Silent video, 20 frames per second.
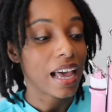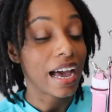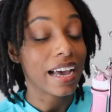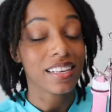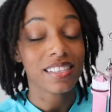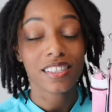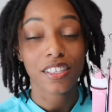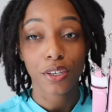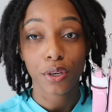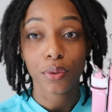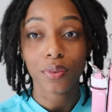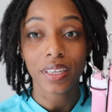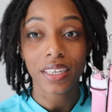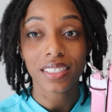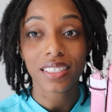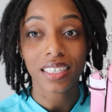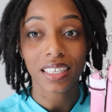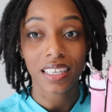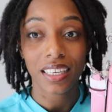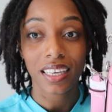I still
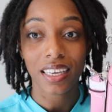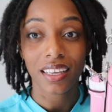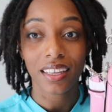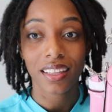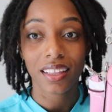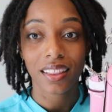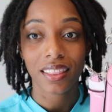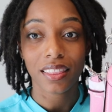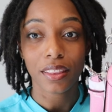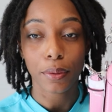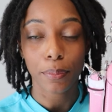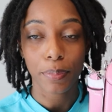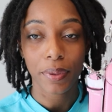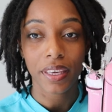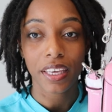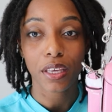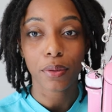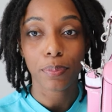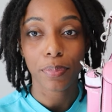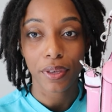need to get the
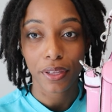pink